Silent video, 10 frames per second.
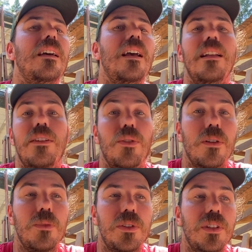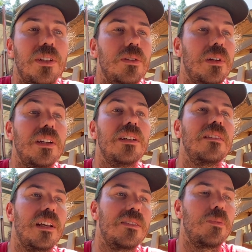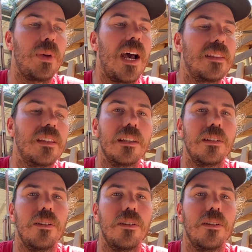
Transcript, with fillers: any normal situation, that's a bad thing.